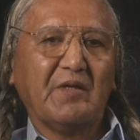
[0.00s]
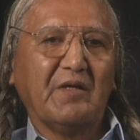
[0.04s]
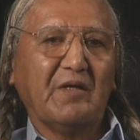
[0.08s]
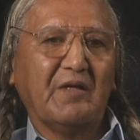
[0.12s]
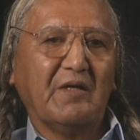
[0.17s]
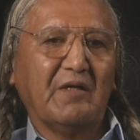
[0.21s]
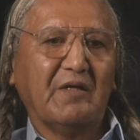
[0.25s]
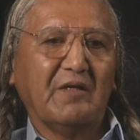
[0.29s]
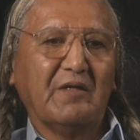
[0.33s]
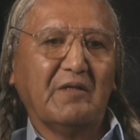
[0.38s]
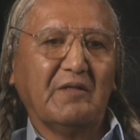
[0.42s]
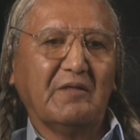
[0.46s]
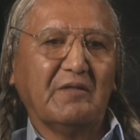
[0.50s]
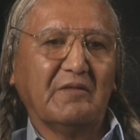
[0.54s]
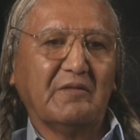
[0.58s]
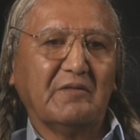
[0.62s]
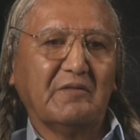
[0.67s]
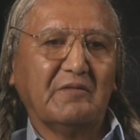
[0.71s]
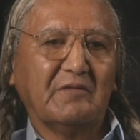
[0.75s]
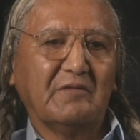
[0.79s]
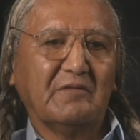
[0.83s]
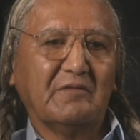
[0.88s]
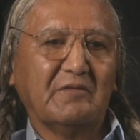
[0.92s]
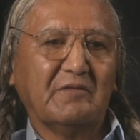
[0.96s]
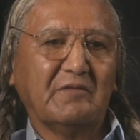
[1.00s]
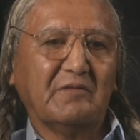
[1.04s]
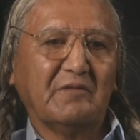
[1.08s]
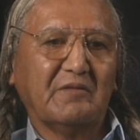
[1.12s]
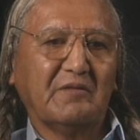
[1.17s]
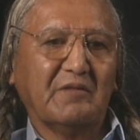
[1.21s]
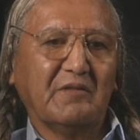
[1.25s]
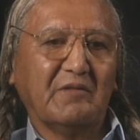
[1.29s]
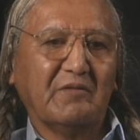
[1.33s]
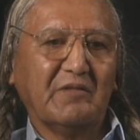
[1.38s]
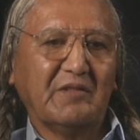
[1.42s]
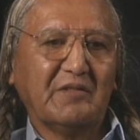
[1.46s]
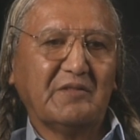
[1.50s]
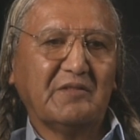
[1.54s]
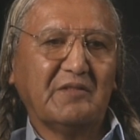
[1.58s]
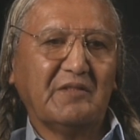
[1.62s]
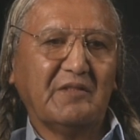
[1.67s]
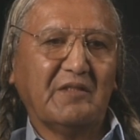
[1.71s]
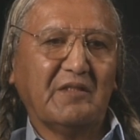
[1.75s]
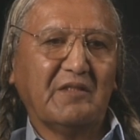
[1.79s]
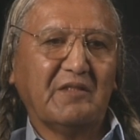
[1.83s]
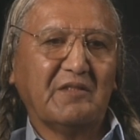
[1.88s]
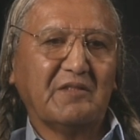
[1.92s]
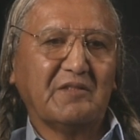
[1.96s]
uh, there is
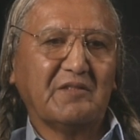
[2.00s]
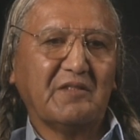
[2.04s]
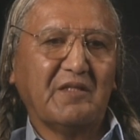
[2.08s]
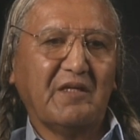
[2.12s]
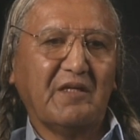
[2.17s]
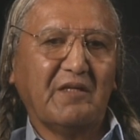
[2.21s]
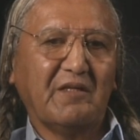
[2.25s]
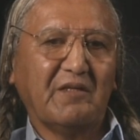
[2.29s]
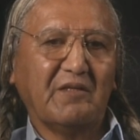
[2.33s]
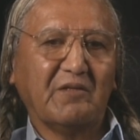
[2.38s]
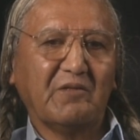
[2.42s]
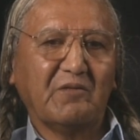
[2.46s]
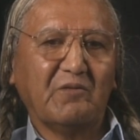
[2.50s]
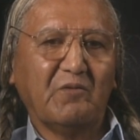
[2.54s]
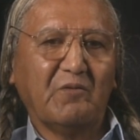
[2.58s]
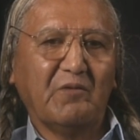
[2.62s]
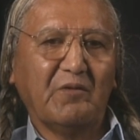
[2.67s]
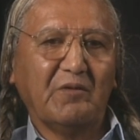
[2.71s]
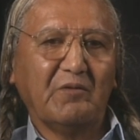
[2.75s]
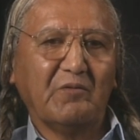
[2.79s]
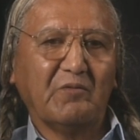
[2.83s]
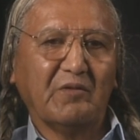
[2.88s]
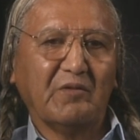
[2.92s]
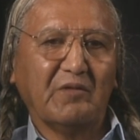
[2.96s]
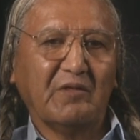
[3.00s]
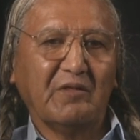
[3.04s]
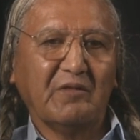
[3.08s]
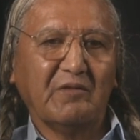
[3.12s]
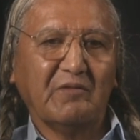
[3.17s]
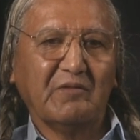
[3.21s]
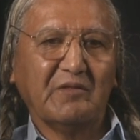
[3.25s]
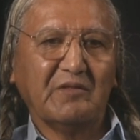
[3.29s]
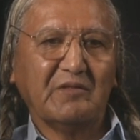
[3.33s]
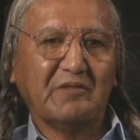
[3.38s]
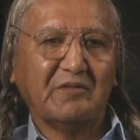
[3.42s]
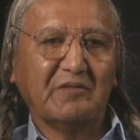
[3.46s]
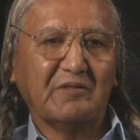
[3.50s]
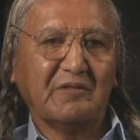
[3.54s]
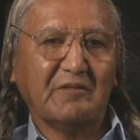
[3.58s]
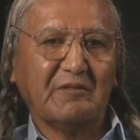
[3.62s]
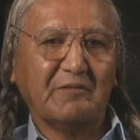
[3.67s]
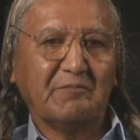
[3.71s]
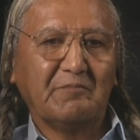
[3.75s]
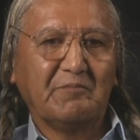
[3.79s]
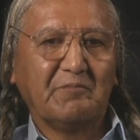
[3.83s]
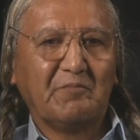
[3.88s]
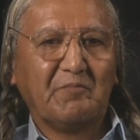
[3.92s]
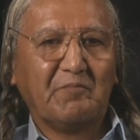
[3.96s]
the other side of the coin where there is
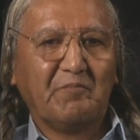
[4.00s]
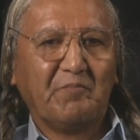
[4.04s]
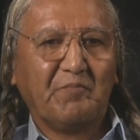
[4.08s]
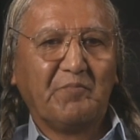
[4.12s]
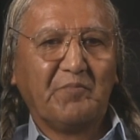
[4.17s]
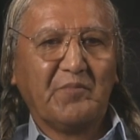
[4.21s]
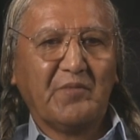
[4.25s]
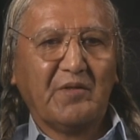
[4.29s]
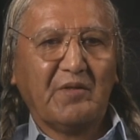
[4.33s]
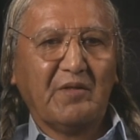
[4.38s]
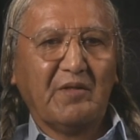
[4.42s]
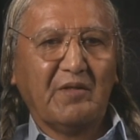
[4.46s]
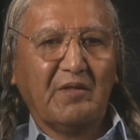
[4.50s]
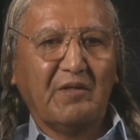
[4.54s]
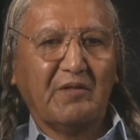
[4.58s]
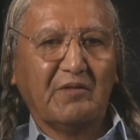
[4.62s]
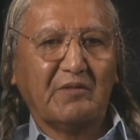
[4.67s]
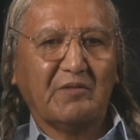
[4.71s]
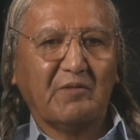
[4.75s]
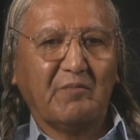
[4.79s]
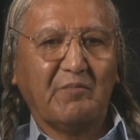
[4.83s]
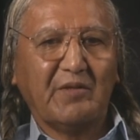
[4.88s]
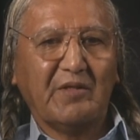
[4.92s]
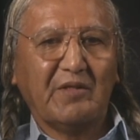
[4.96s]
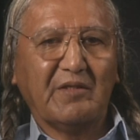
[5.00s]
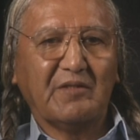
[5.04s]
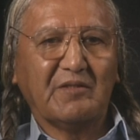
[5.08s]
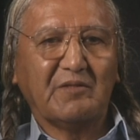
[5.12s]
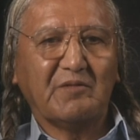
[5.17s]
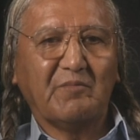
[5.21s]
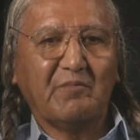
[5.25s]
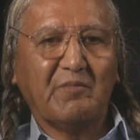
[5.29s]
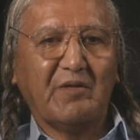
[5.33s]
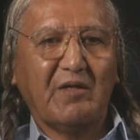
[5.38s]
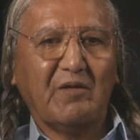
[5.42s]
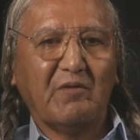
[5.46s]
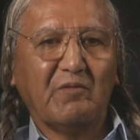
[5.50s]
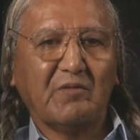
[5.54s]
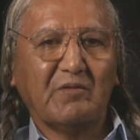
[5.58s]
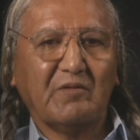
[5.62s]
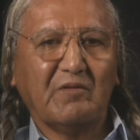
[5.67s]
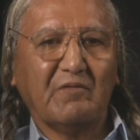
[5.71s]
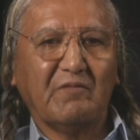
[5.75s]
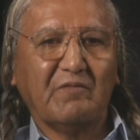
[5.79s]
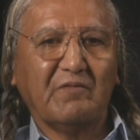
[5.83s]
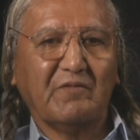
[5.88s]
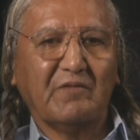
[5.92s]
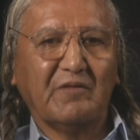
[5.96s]
uh, a tremendous amount
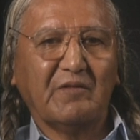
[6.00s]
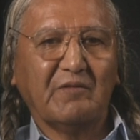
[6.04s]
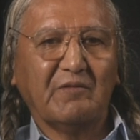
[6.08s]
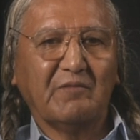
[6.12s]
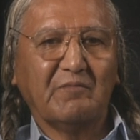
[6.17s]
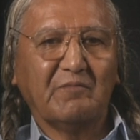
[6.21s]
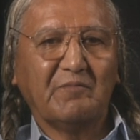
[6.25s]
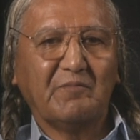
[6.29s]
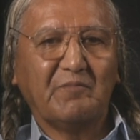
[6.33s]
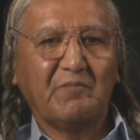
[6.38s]
of uh,